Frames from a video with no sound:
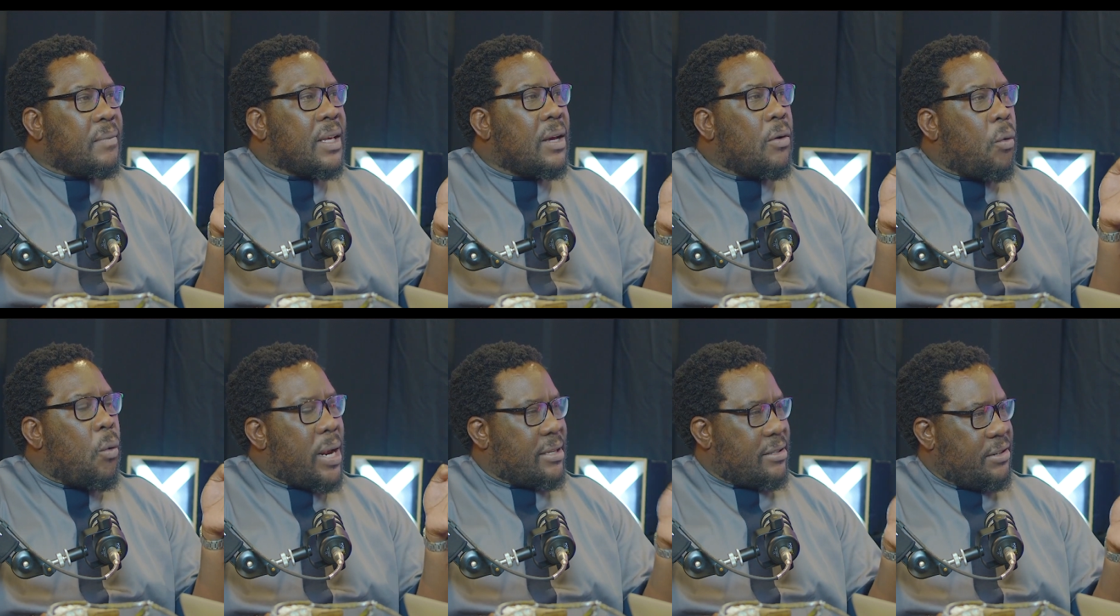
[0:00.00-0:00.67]

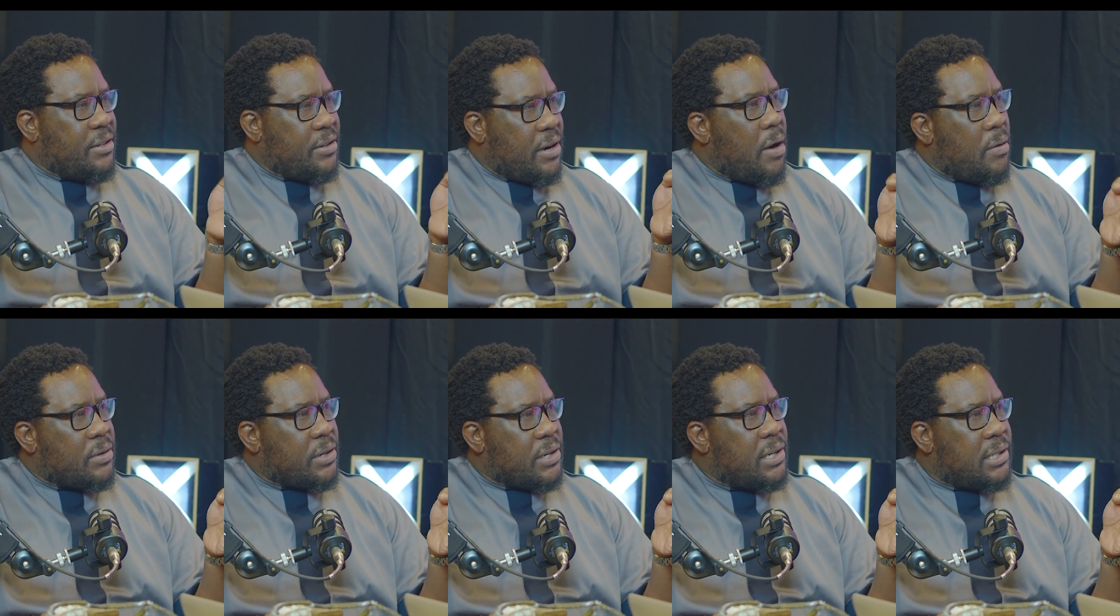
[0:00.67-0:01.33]
Western
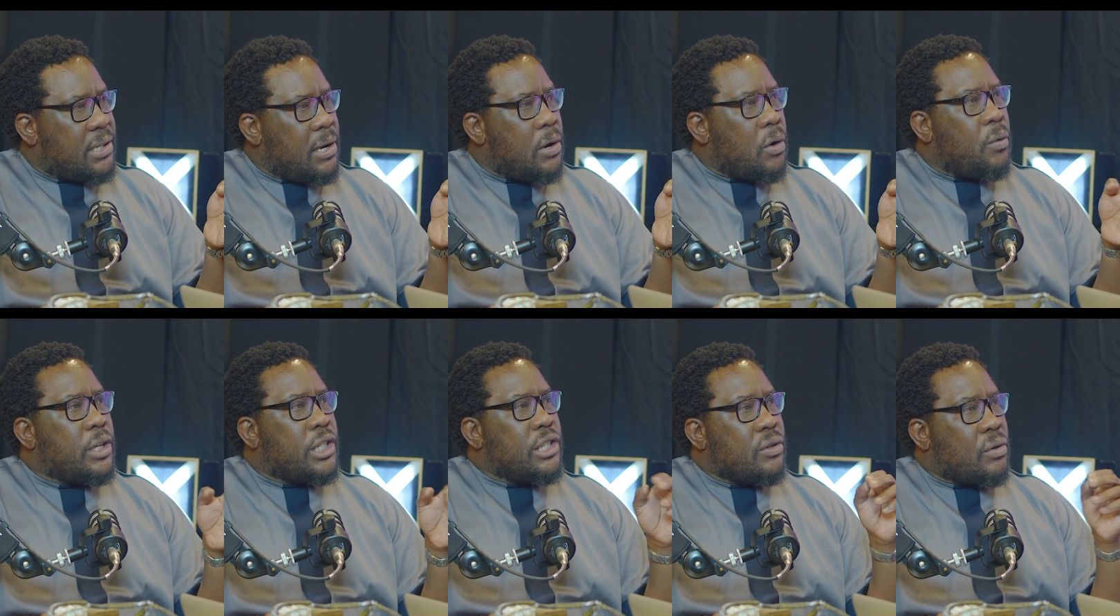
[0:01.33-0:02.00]
countries,
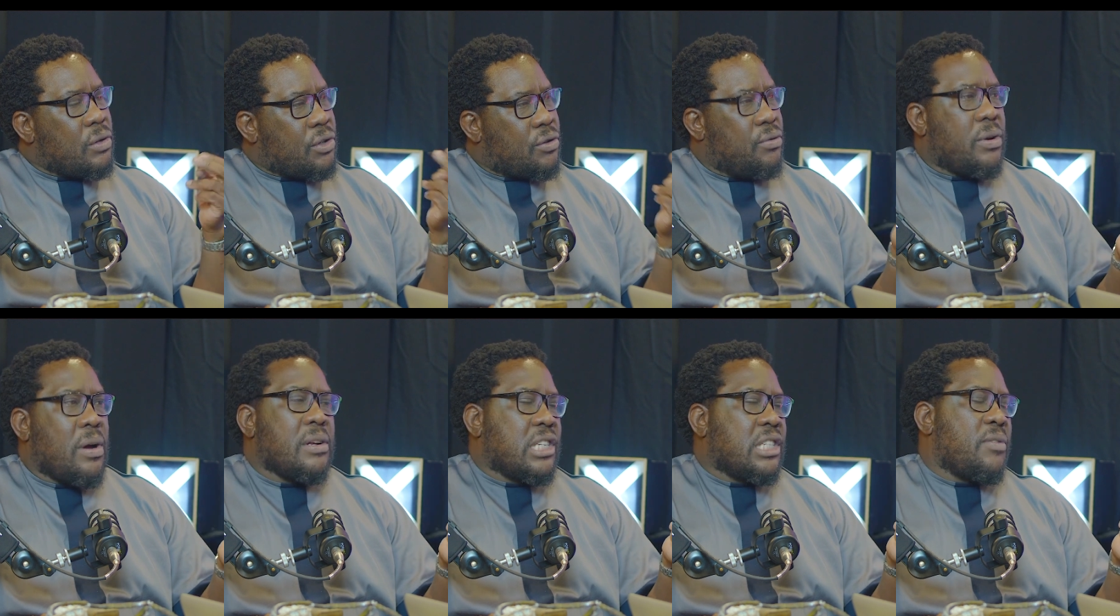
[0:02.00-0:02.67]
which includes 2
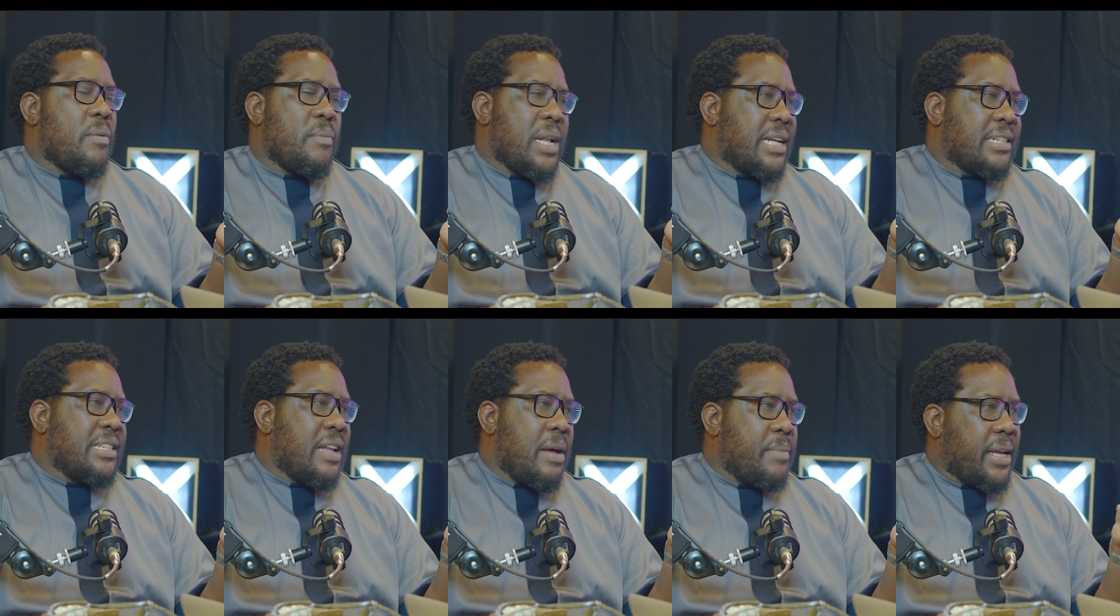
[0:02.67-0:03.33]
countries from
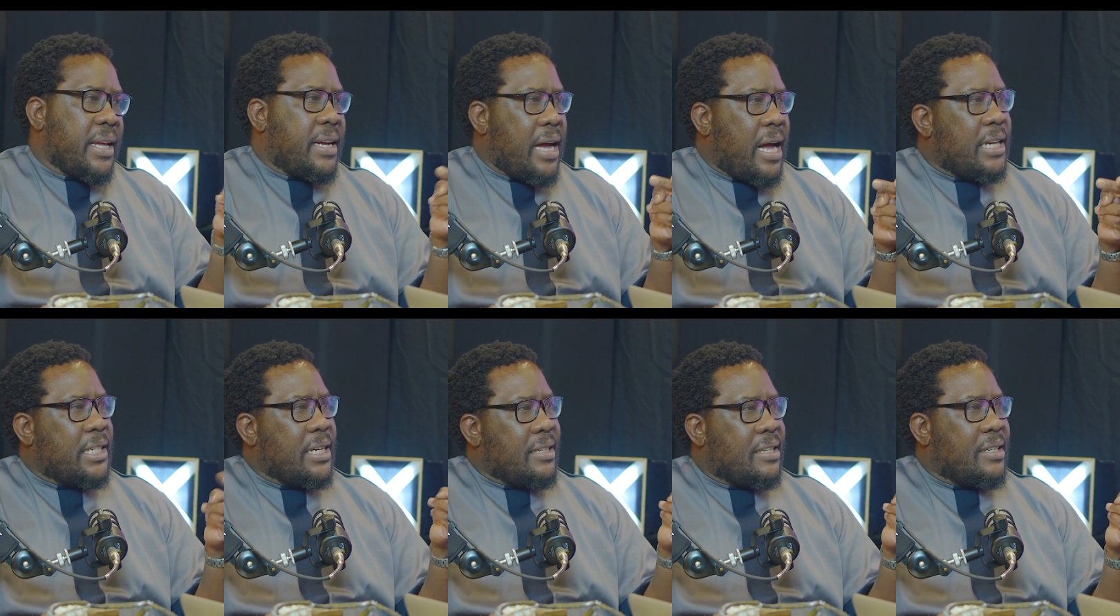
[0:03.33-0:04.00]
Latin America,
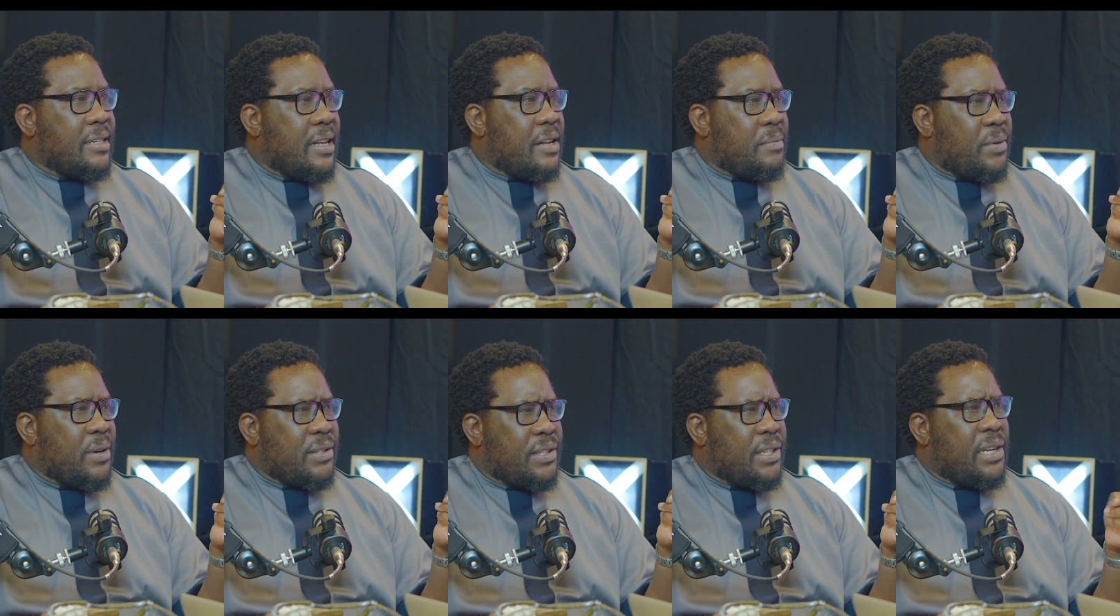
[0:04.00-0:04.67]
Argentina and
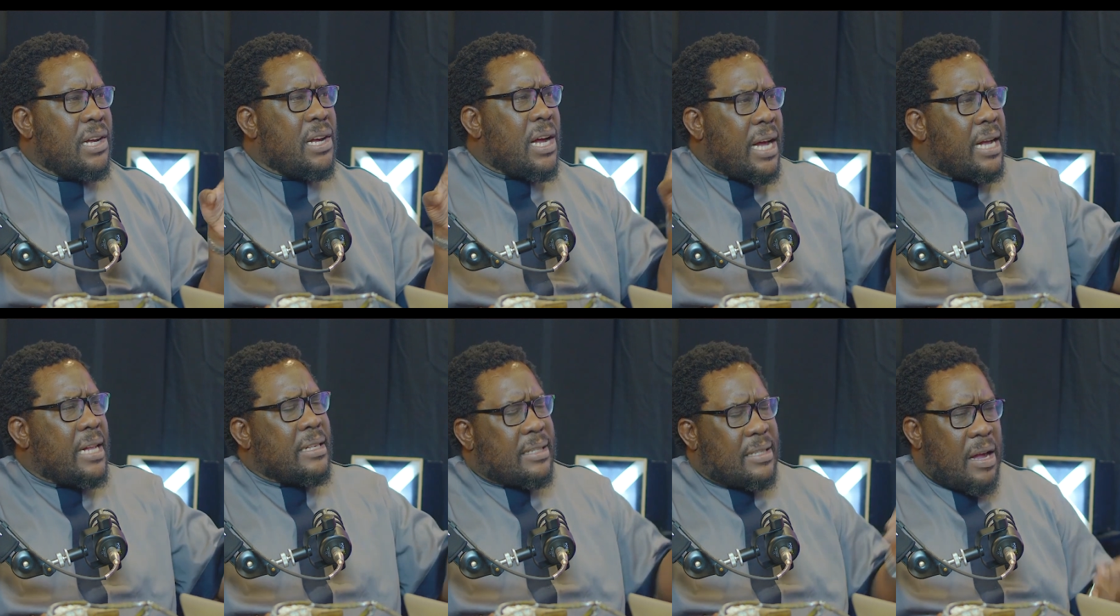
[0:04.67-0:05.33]
Brazil,
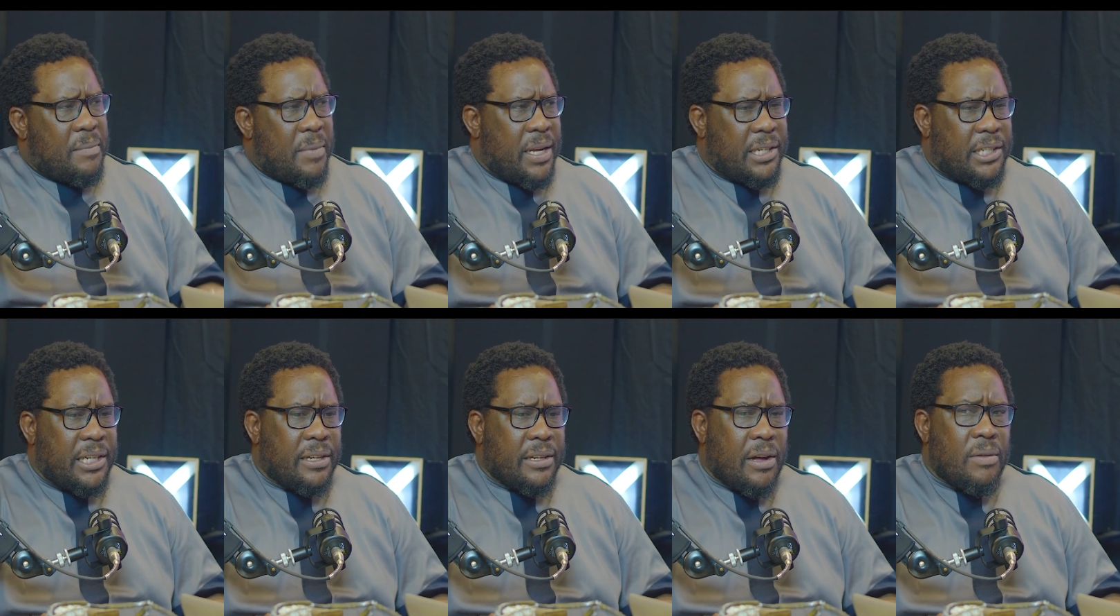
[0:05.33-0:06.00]
and some
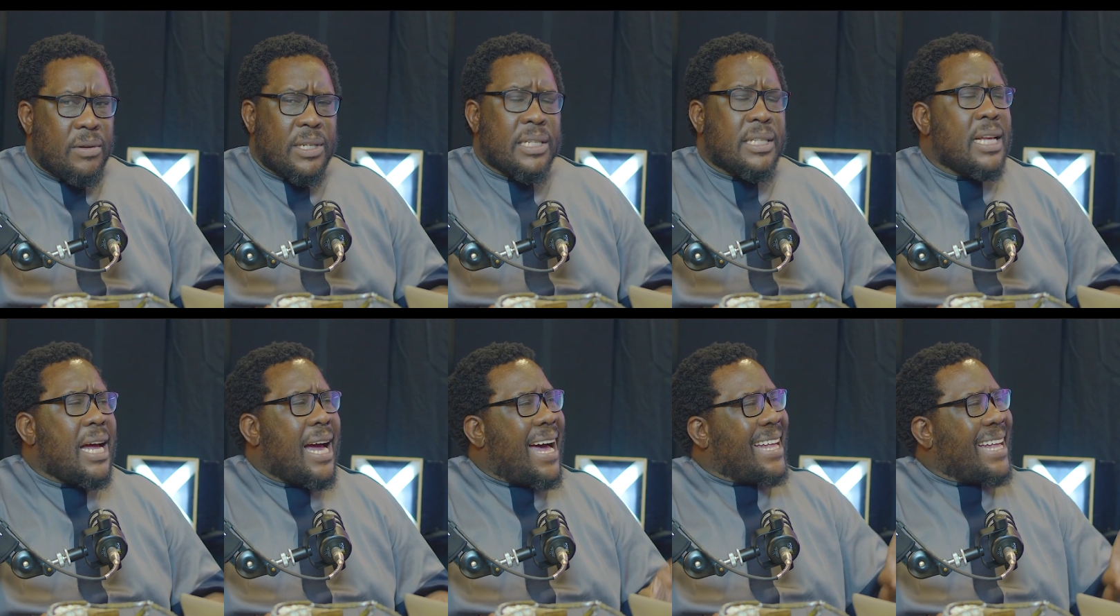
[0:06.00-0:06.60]
Asian countries.